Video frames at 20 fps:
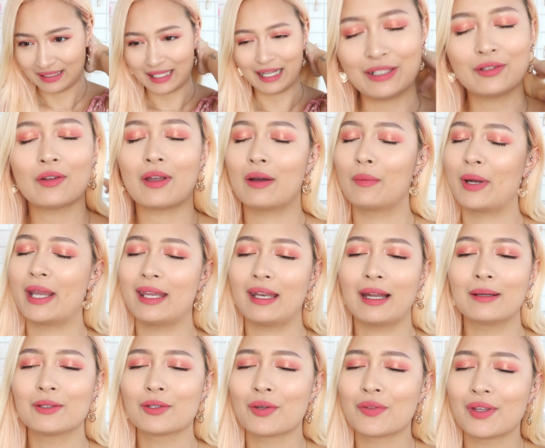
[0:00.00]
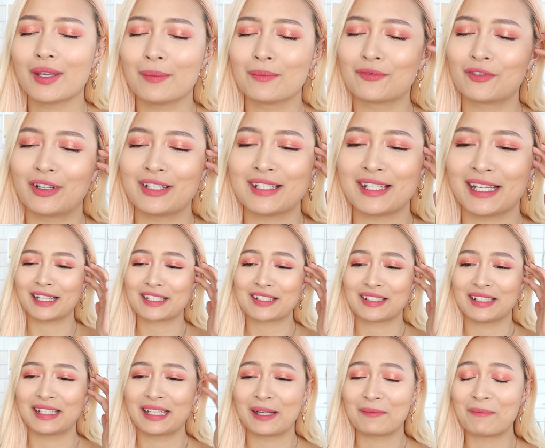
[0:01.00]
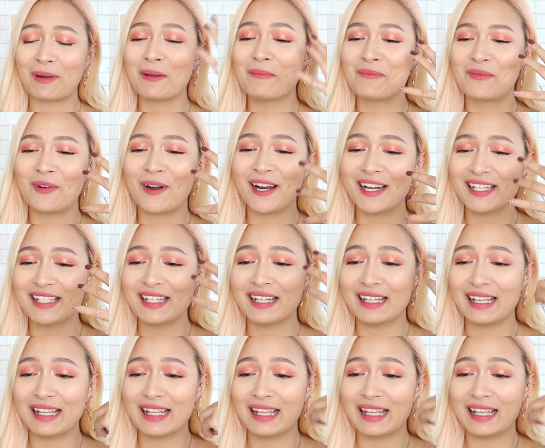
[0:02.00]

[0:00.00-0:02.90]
I don't wait I don't think I'm ready actually like my brain